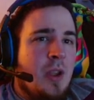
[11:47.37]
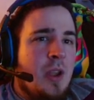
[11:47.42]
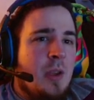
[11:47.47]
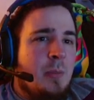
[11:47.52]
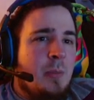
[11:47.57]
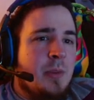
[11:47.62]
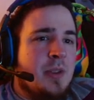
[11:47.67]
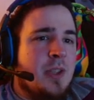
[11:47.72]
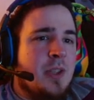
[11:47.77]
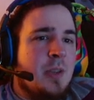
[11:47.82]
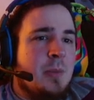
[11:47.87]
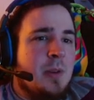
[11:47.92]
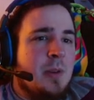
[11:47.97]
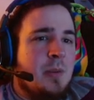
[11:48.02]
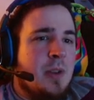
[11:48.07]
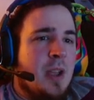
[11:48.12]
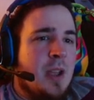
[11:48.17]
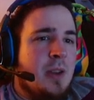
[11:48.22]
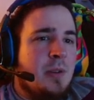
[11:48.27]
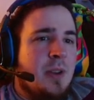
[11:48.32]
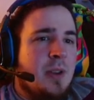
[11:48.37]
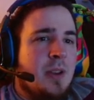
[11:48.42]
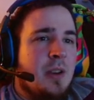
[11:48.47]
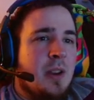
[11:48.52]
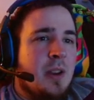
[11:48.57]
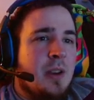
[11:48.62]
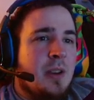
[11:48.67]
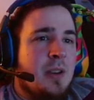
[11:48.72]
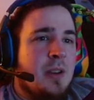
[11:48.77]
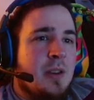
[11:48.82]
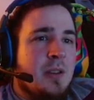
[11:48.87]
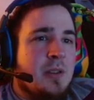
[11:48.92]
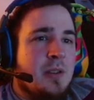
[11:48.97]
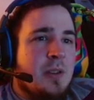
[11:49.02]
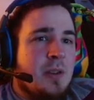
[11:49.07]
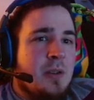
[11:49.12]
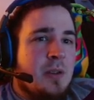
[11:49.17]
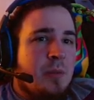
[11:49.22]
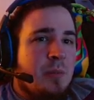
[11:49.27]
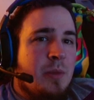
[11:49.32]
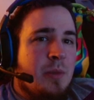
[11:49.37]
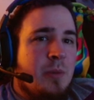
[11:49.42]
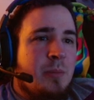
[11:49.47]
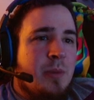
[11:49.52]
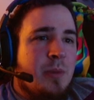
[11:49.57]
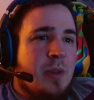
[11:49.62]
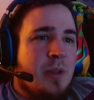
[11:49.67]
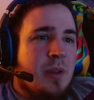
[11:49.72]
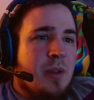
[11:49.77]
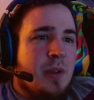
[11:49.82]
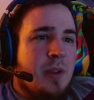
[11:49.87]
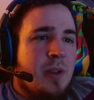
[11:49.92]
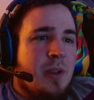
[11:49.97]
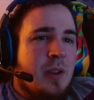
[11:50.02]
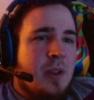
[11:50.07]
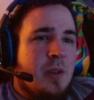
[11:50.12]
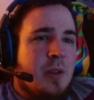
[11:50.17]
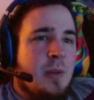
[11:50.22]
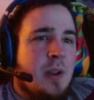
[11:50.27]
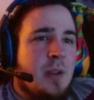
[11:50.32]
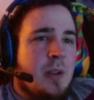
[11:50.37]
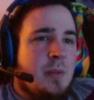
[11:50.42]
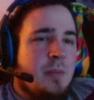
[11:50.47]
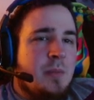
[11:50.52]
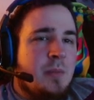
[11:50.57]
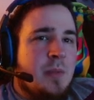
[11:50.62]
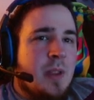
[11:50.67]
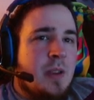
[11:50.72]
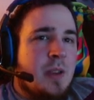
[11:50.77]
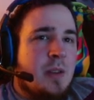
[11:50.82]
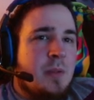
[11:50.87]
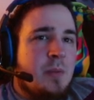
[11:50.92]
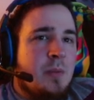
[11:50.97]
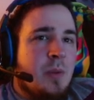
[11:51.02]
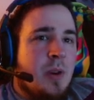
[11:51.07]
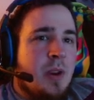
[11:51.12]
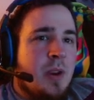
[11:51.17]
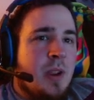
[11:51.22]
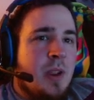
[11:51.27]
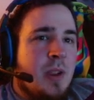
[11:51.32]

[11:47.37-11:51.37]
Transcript: But see, but I don't need none of this, so boop. Well, that didn't work.